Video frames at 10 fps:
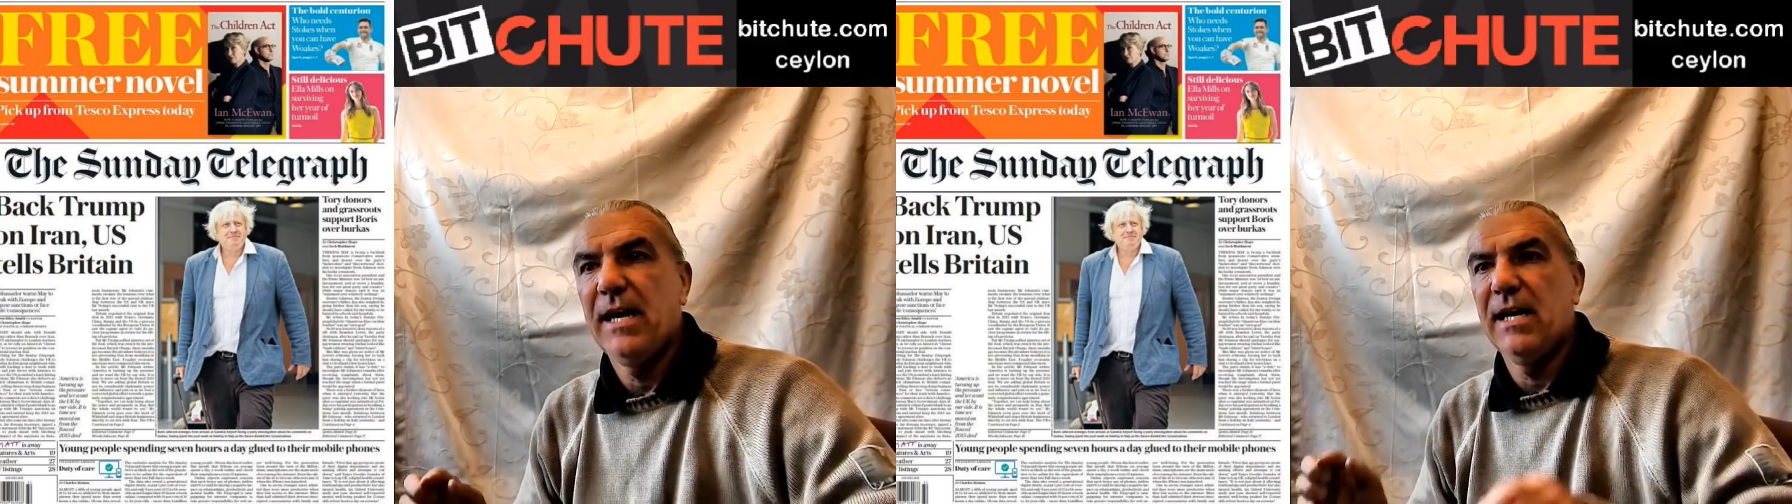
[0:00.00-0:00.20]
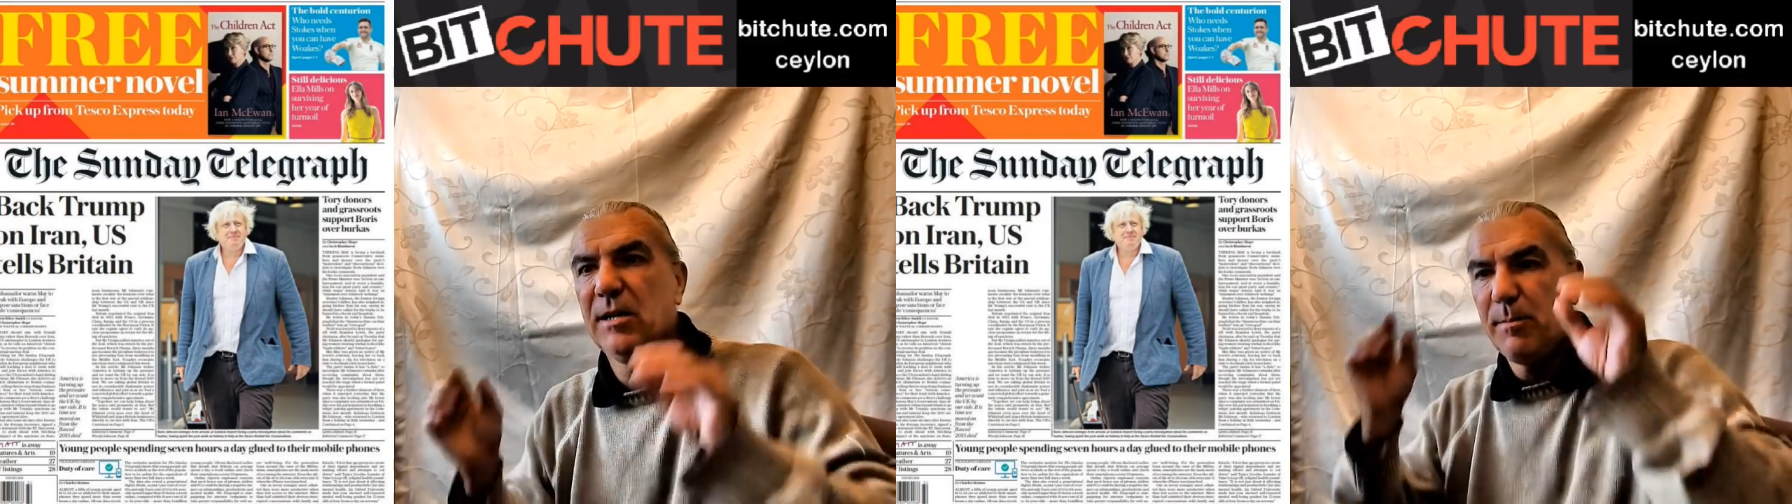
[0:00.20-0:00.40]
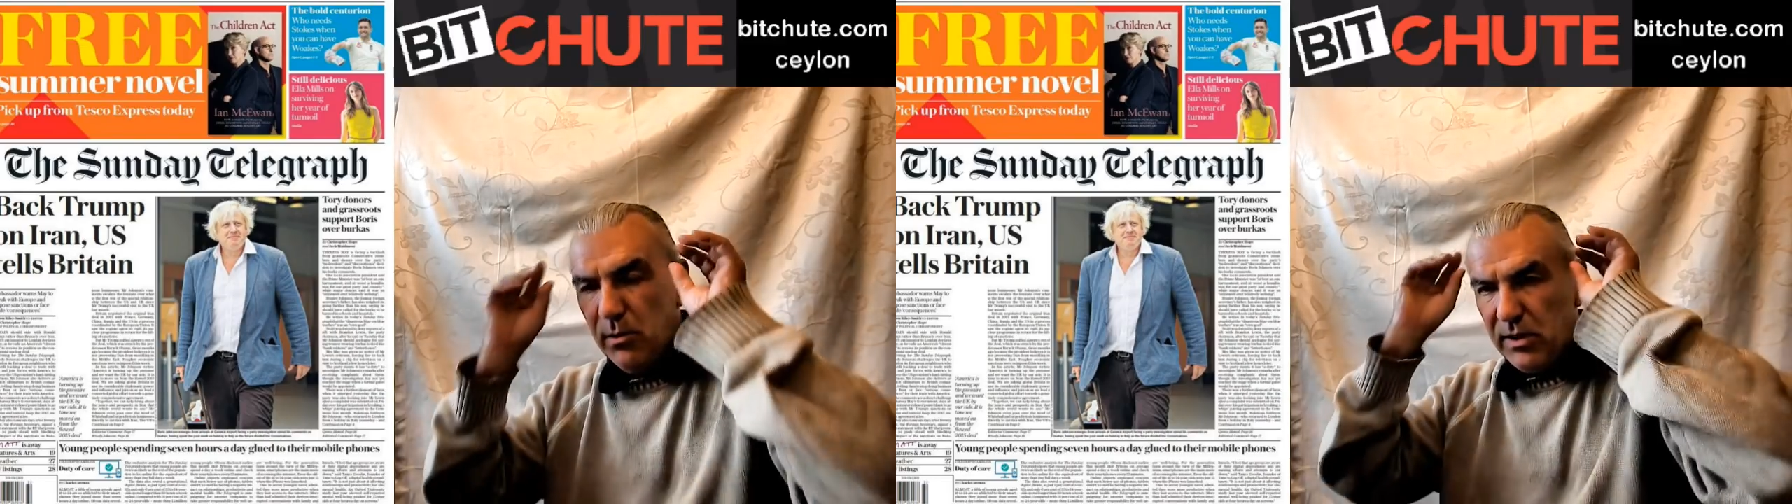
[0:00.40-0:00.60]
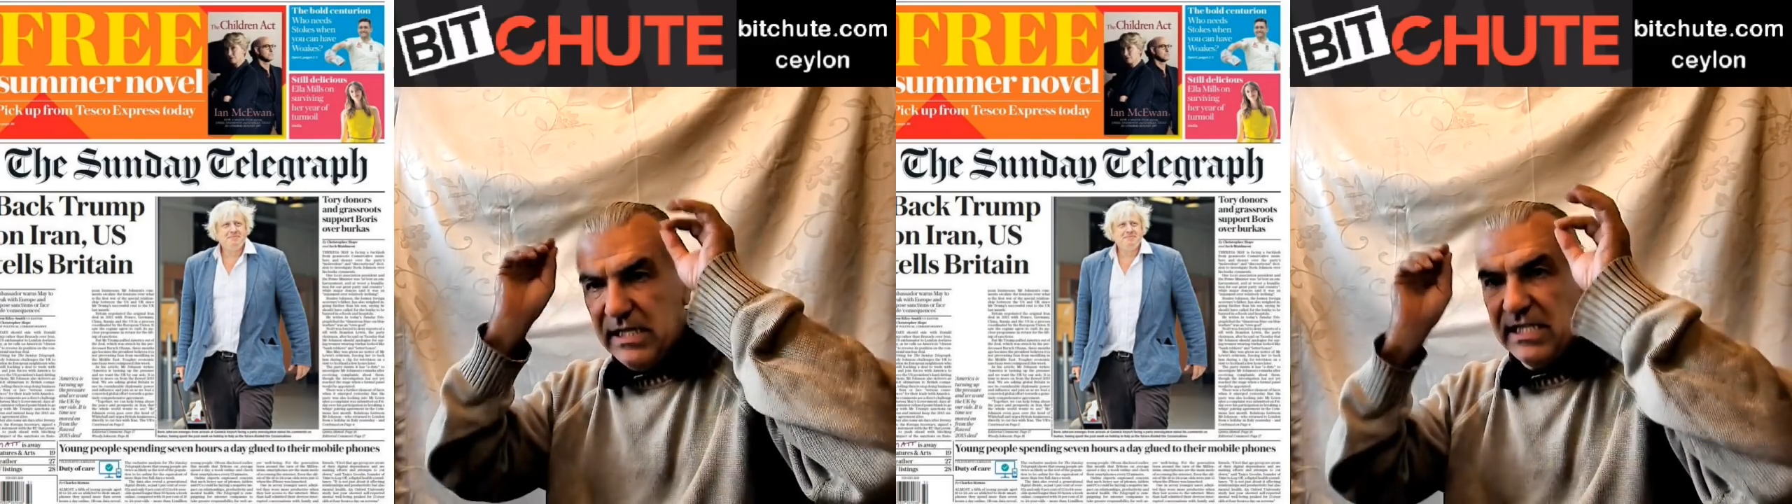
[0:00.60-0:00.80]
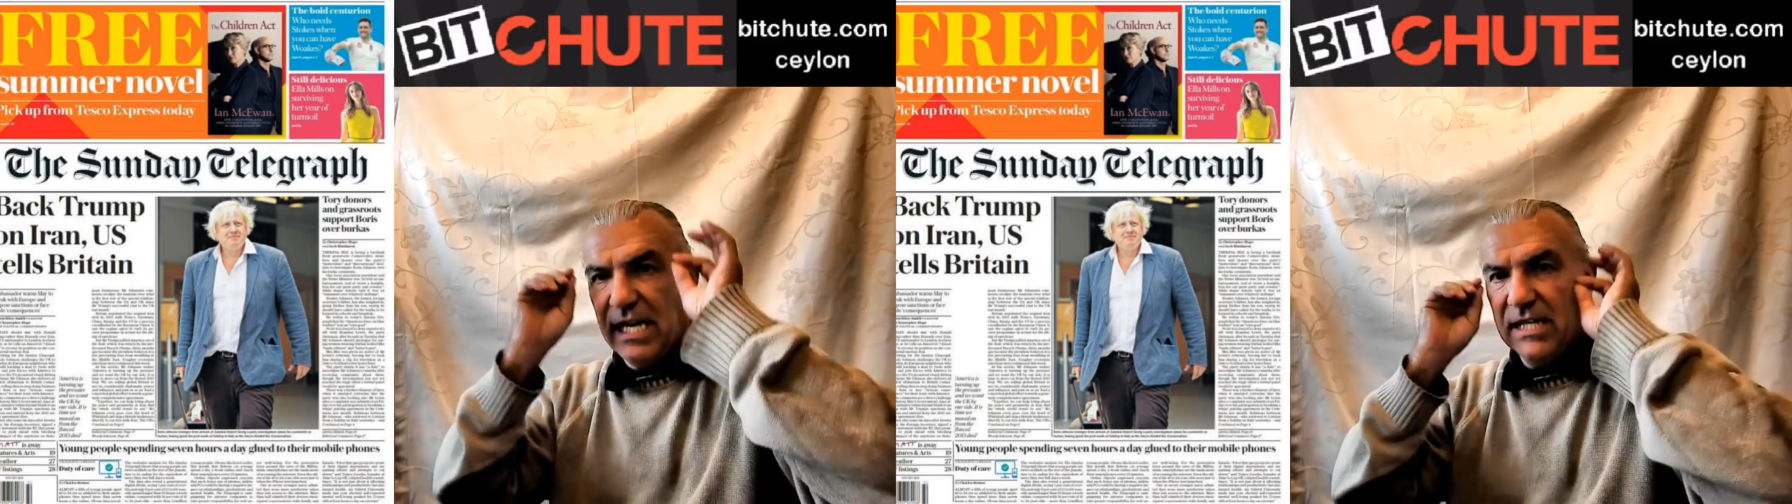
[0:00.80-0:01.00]
and you put
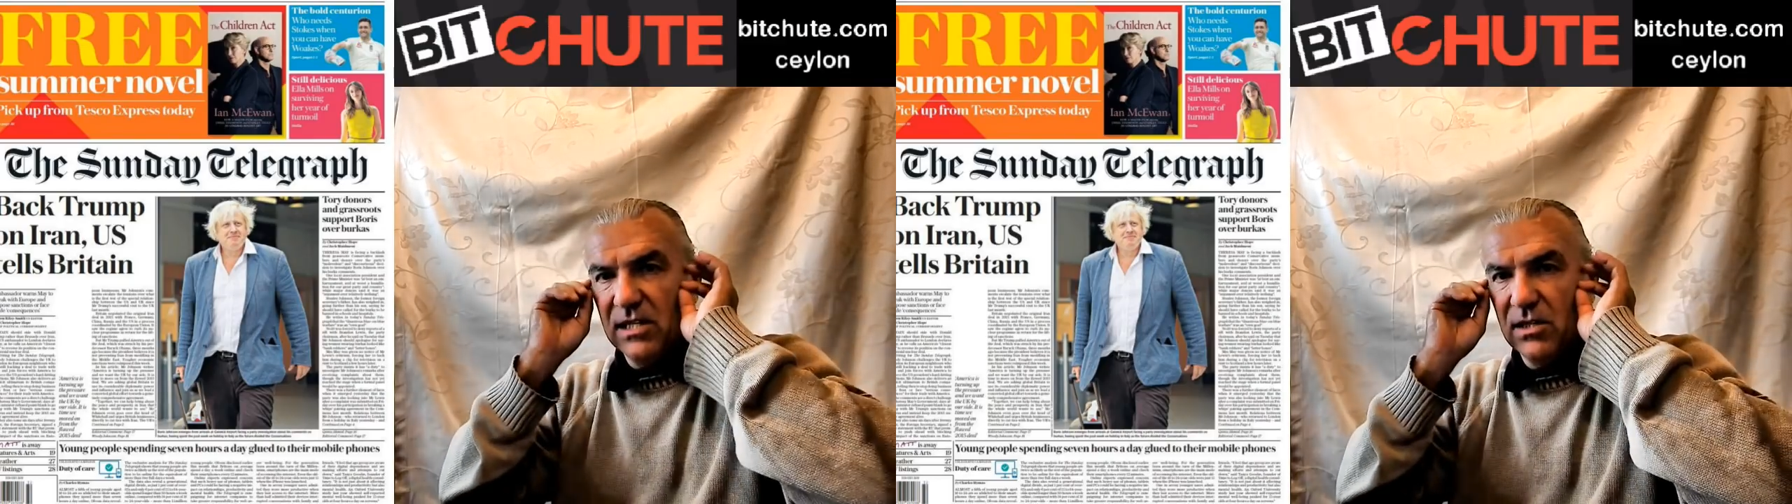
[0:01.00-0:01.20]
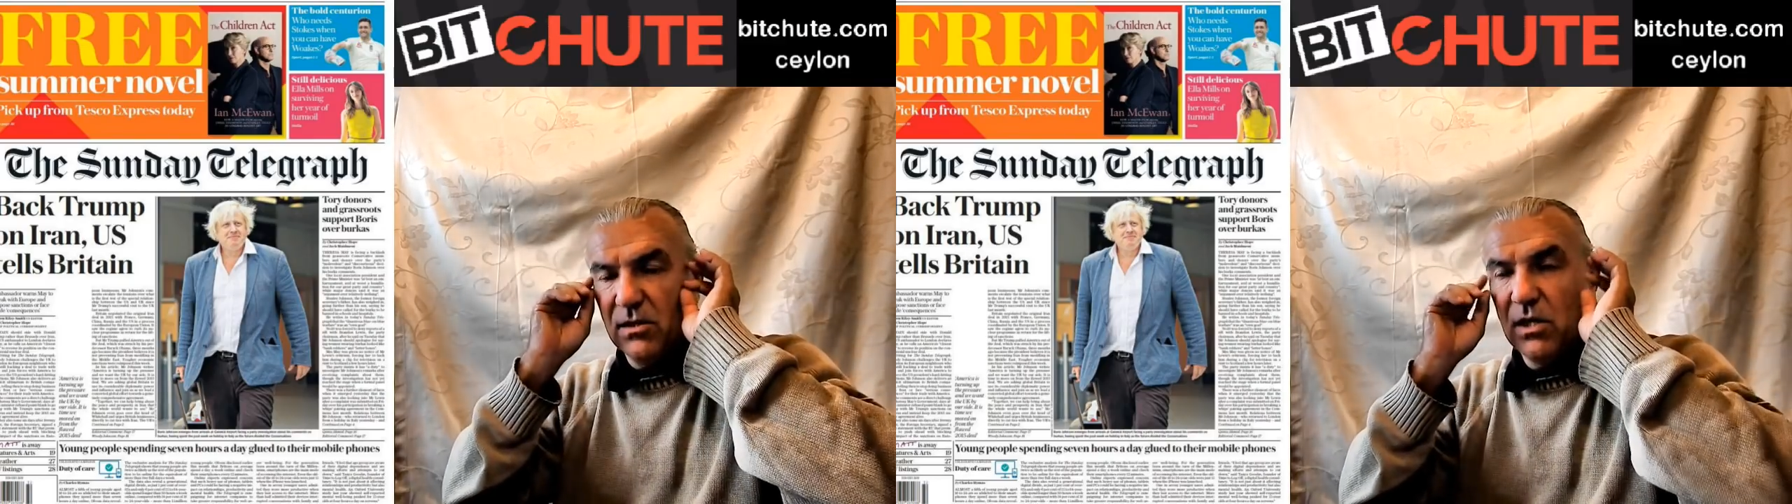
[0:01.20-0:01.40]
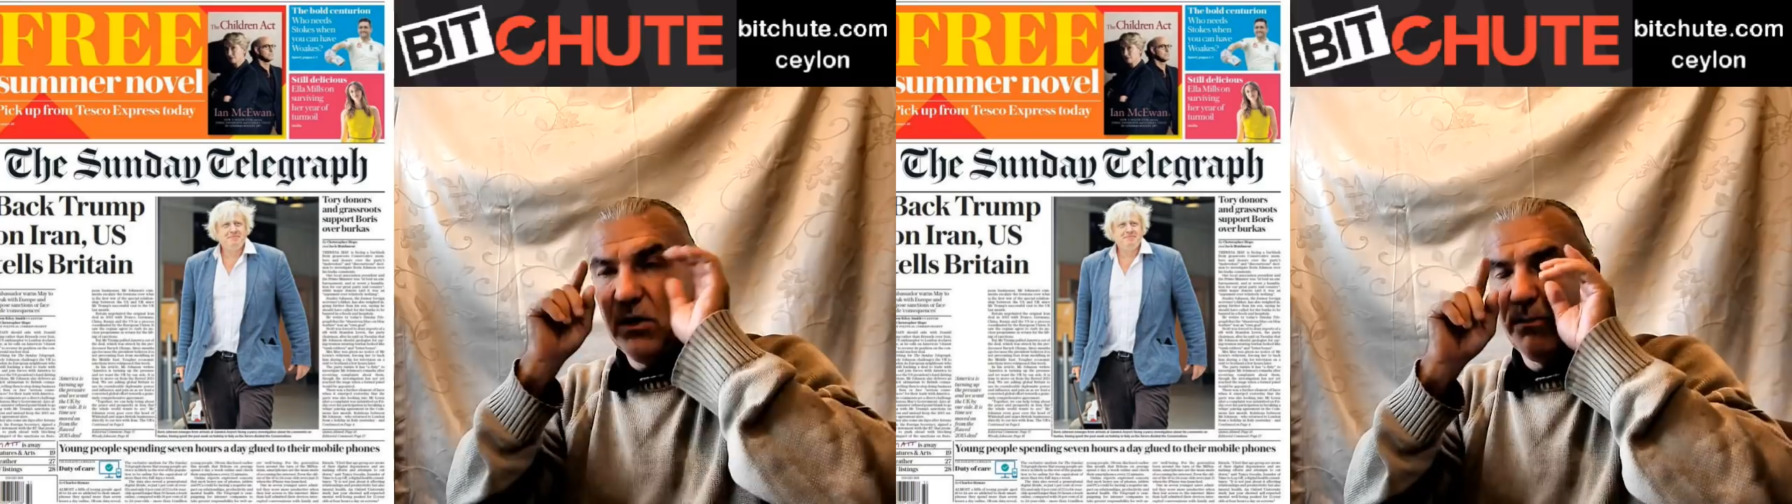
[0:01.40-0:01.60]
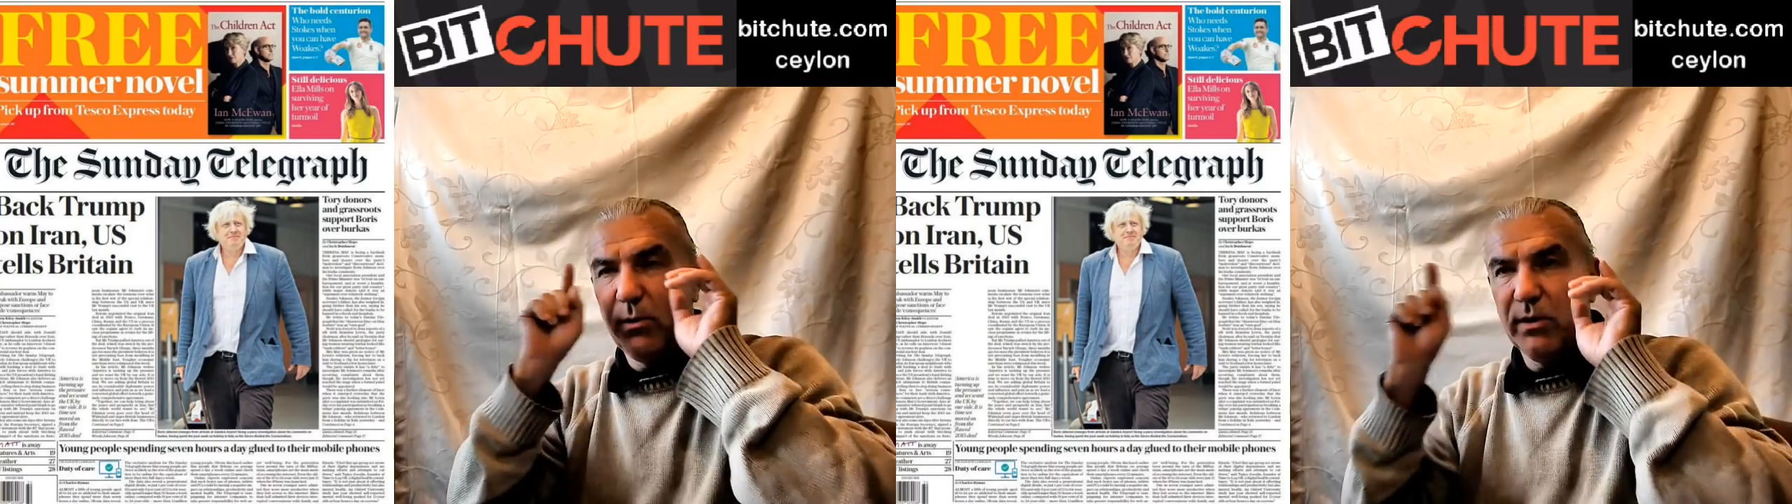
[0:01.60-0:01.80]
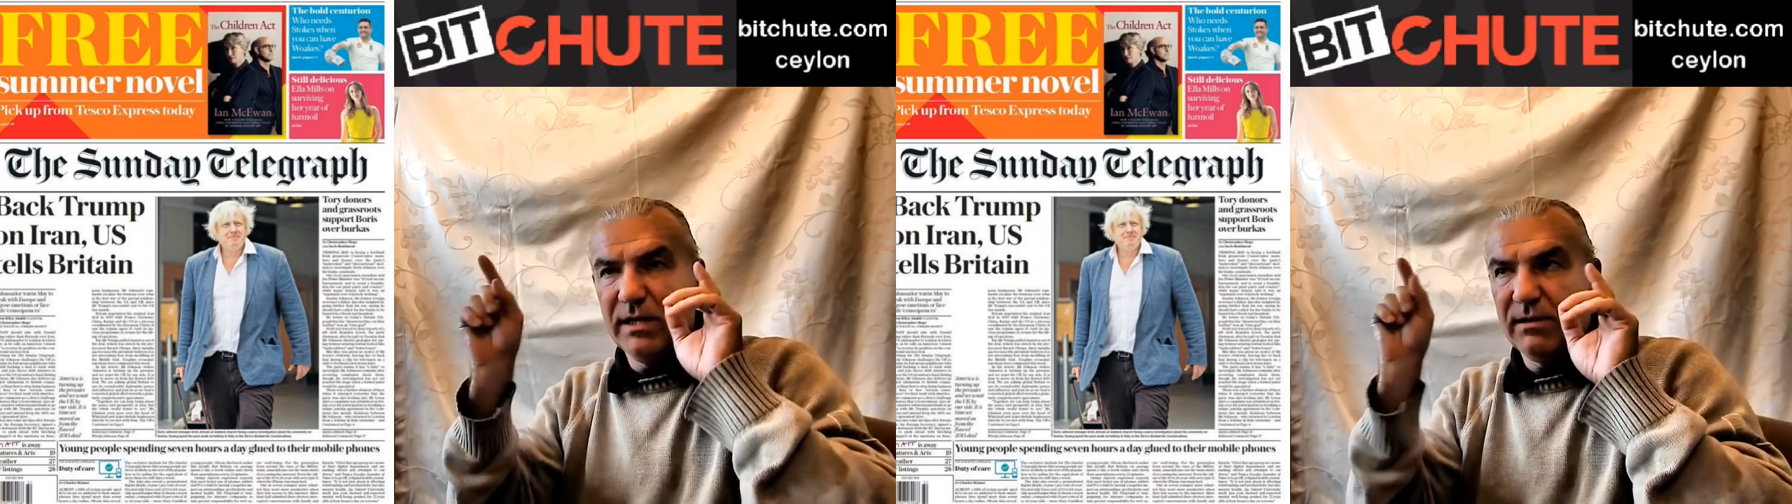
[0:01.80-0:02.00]
these glasses on and you
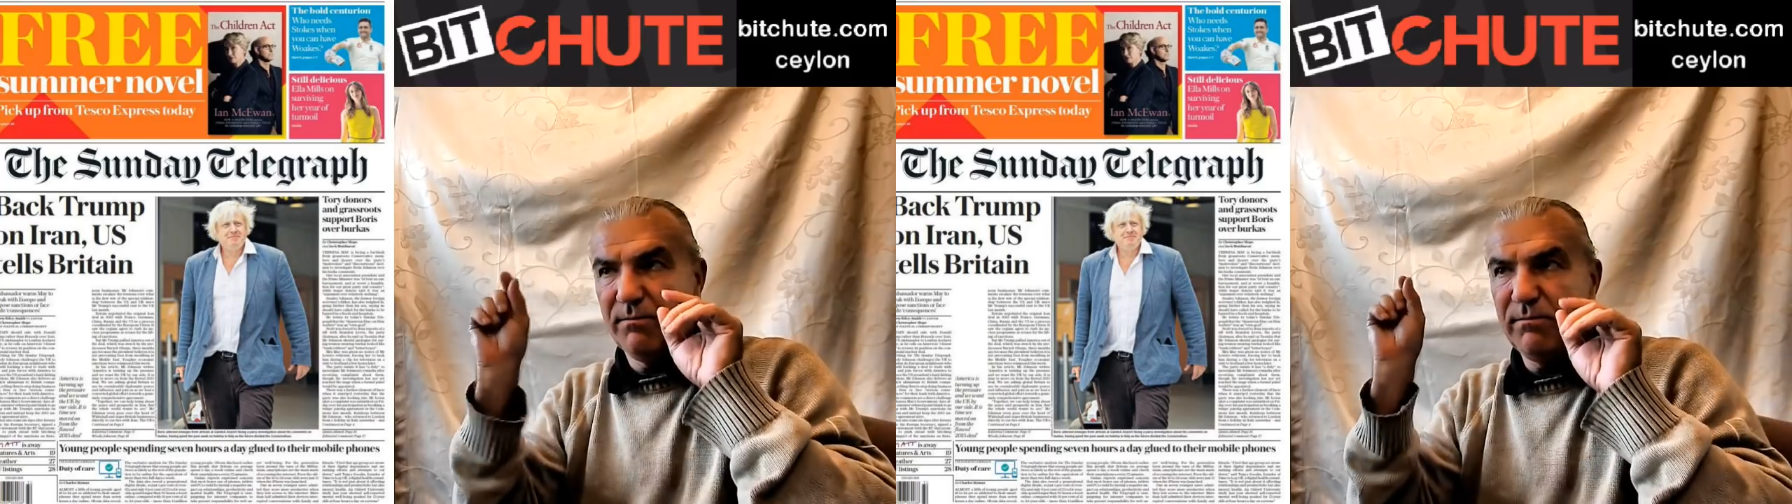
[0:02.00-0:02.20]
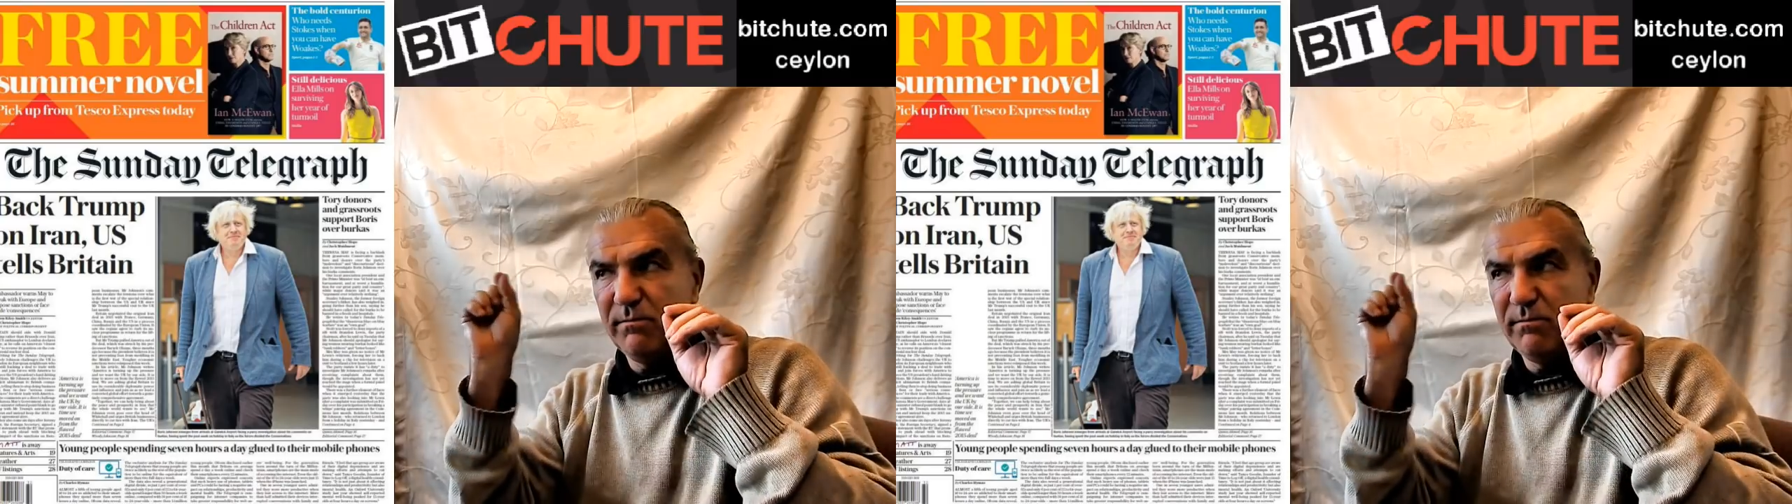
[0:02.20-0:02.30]
put this